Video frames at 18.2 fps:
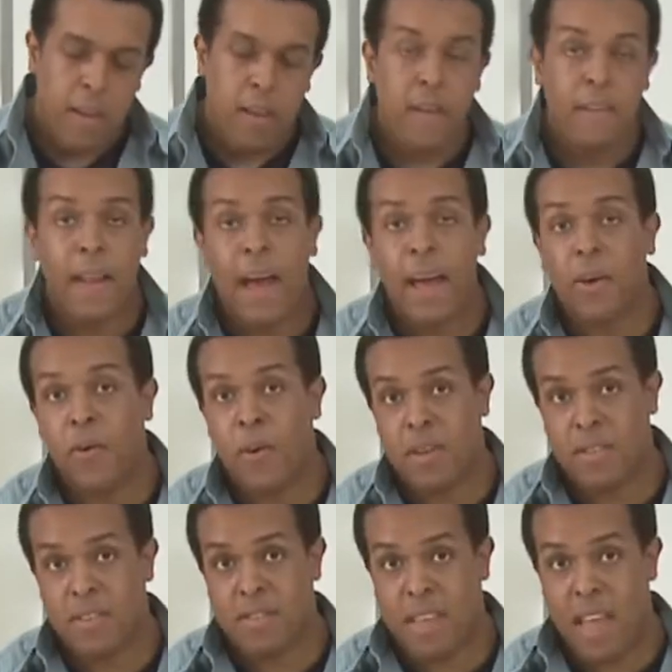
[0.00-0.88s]
you're not
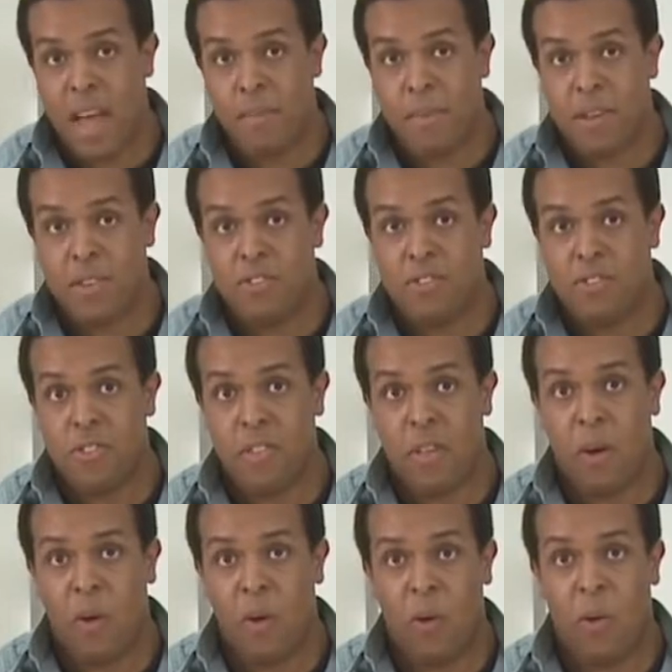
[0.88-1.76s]
going to damage
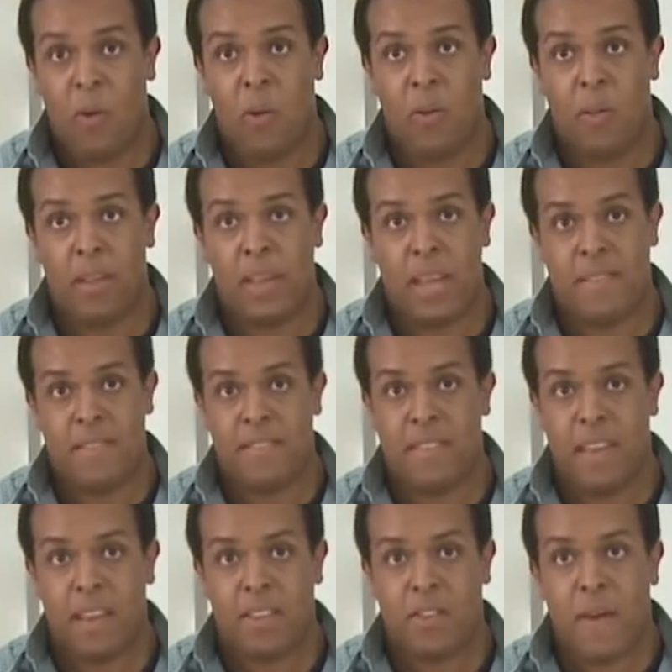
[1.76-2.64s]
the whole
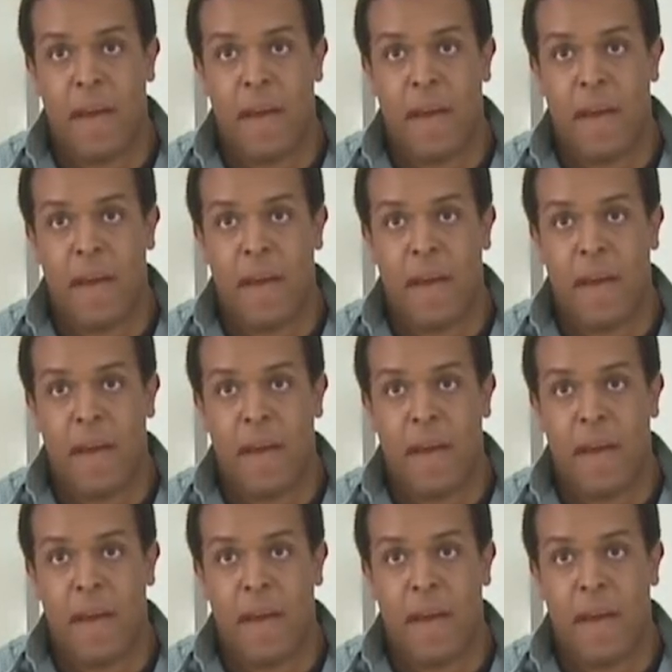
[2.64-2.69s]
insect.